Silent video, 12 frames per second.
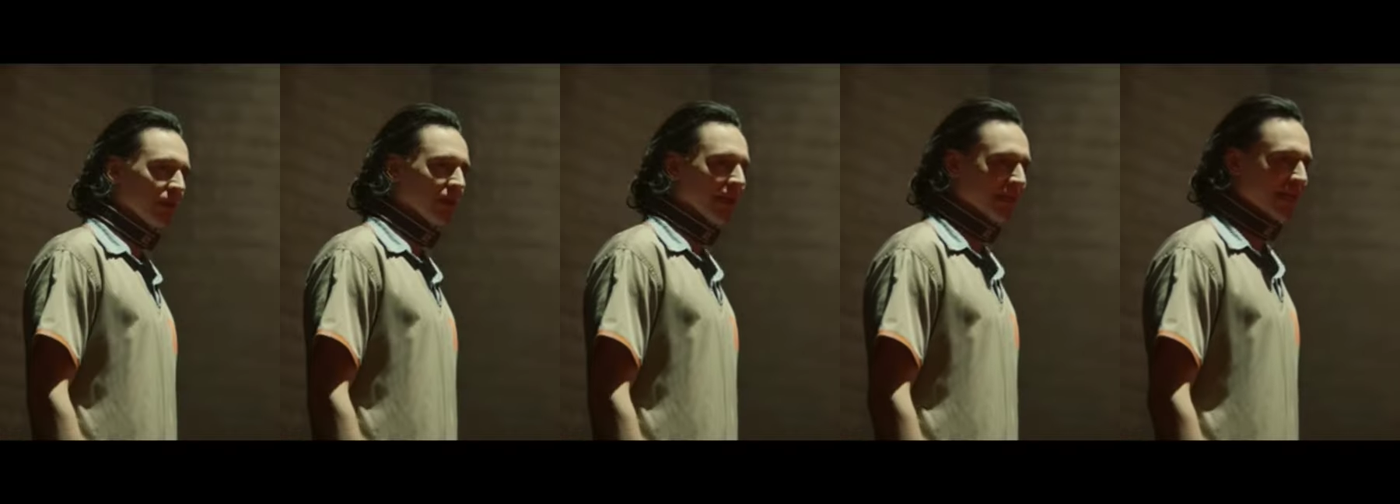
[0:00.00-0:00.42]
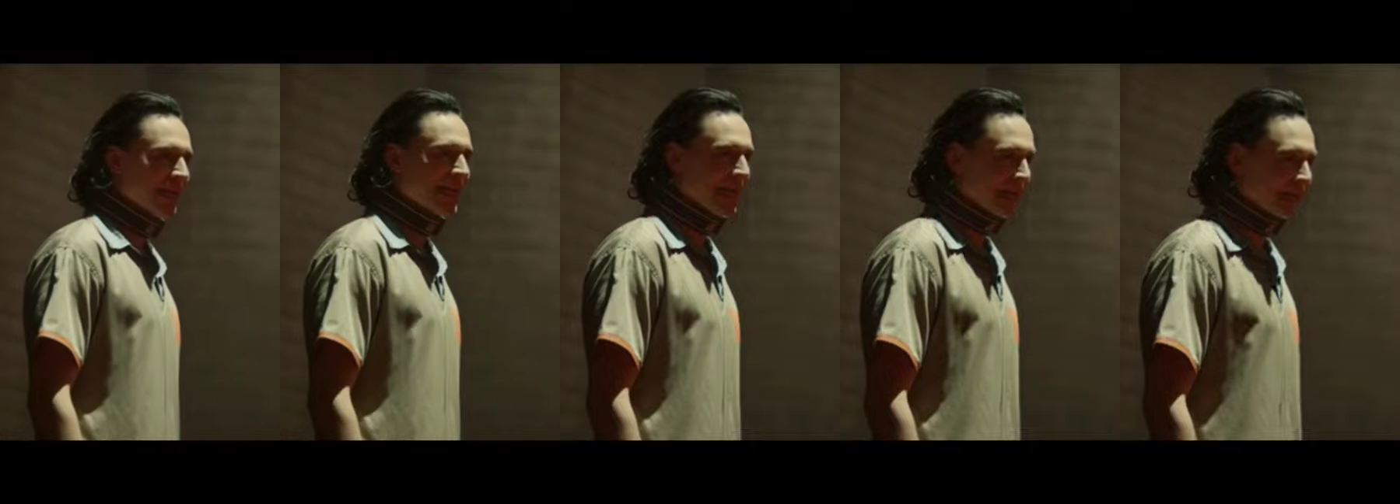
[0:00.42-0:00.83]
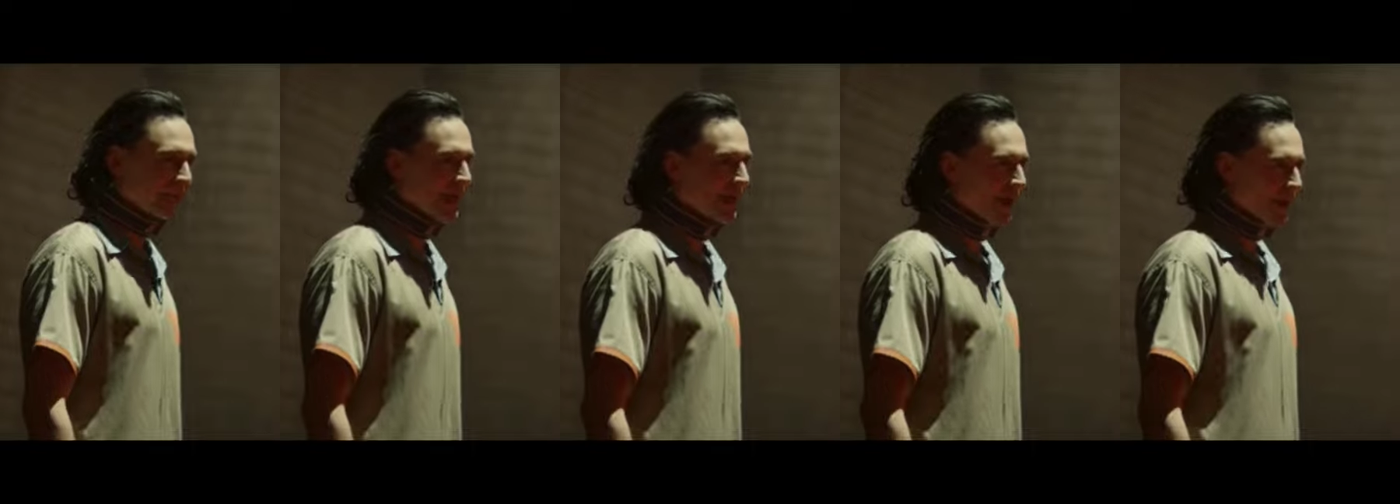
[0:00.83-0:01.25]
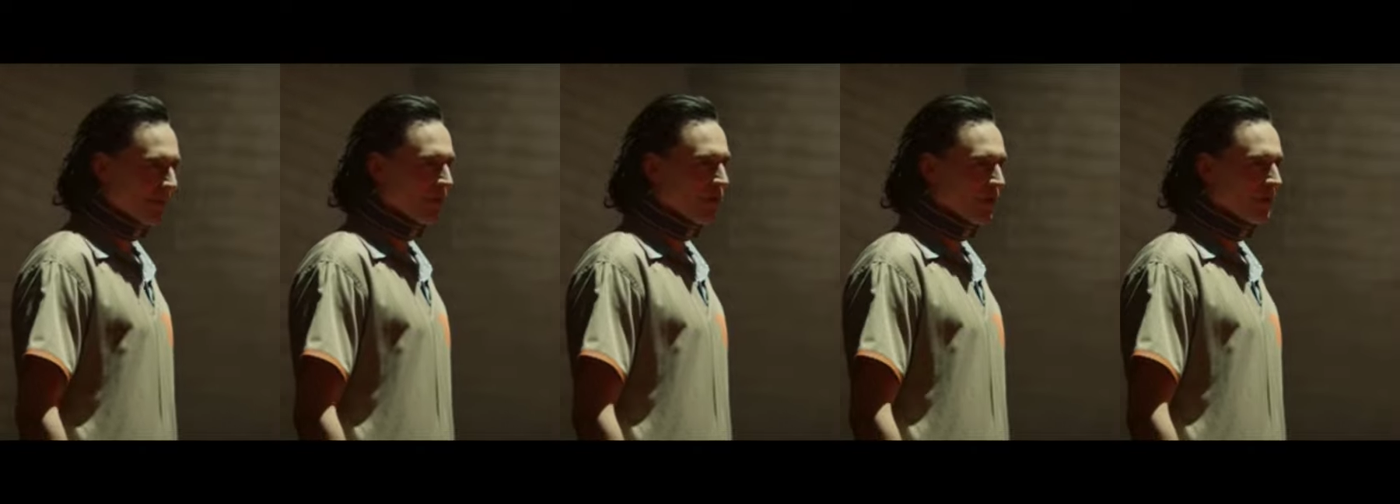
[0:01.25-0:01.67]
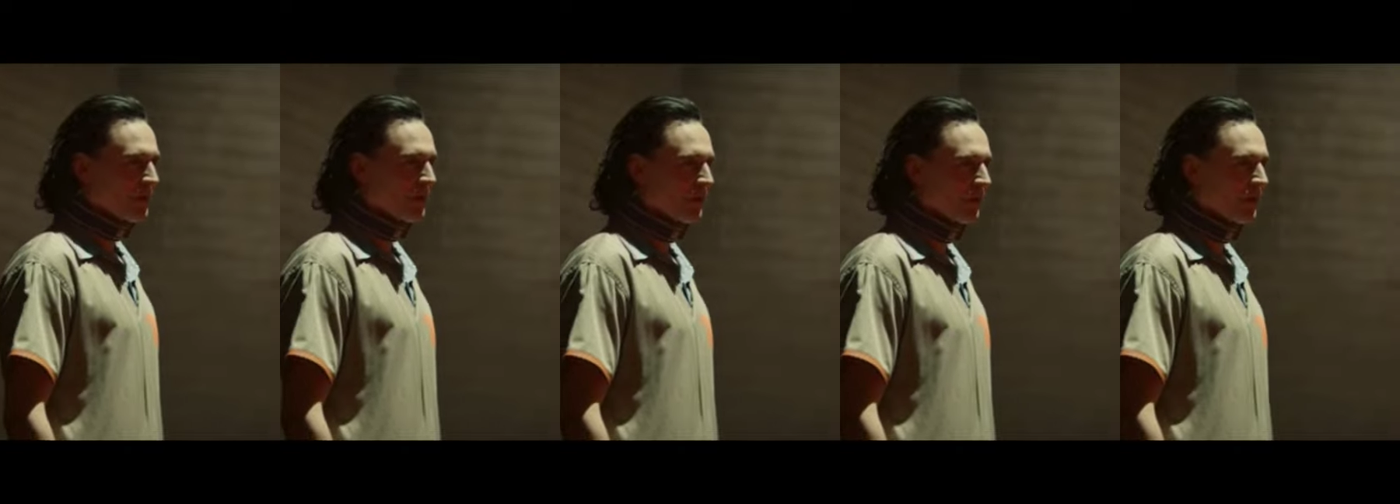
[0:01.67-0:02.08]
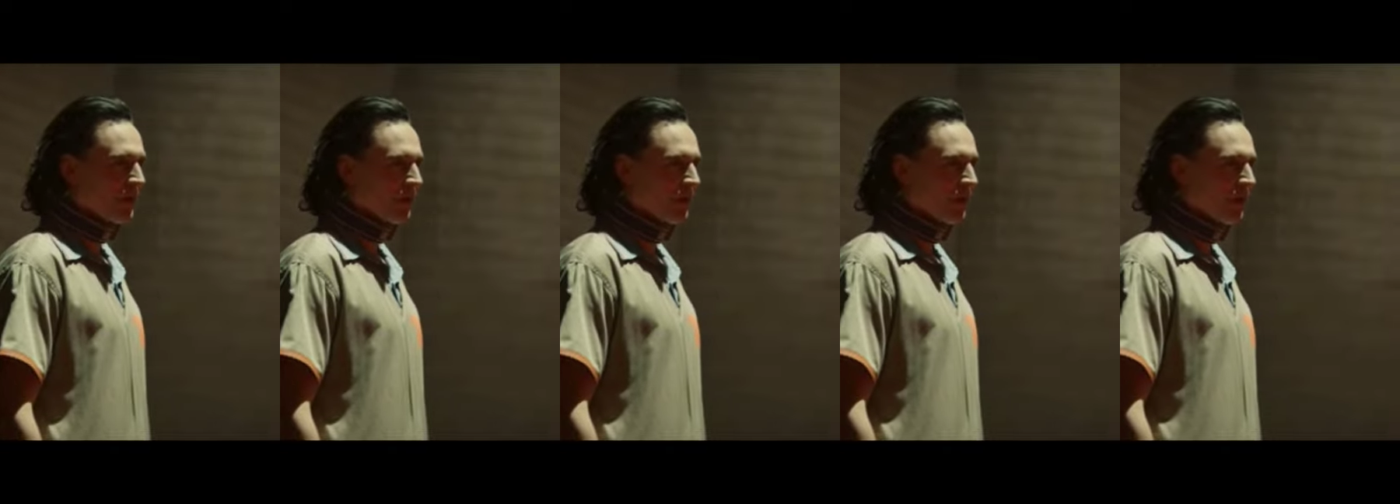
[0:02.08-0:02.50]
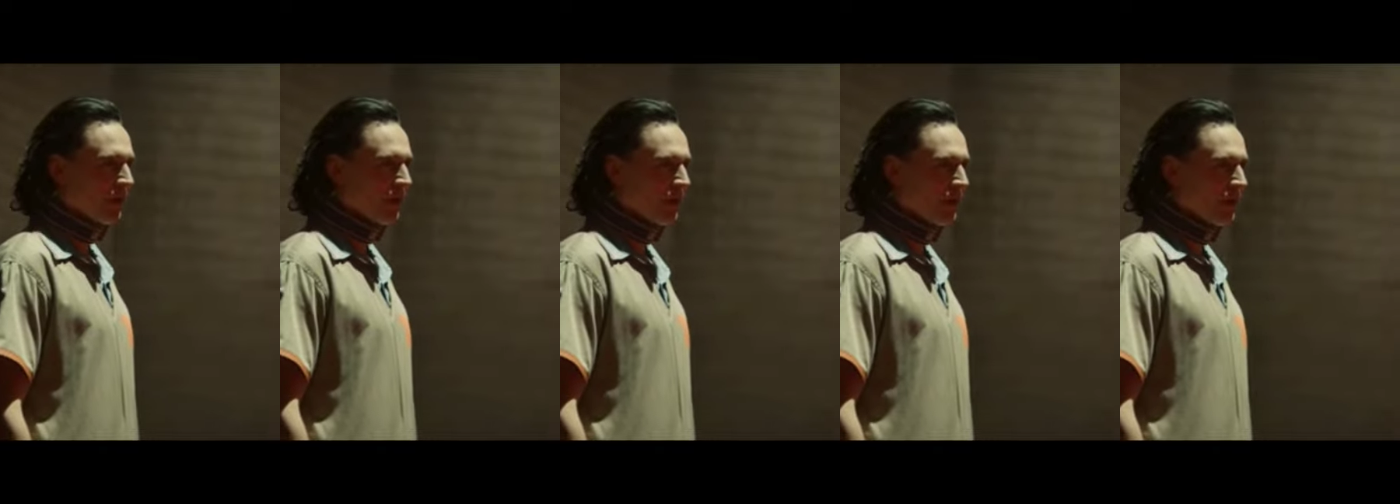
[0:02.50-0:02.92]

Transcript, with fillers: feel like a killing me kind of a room. Not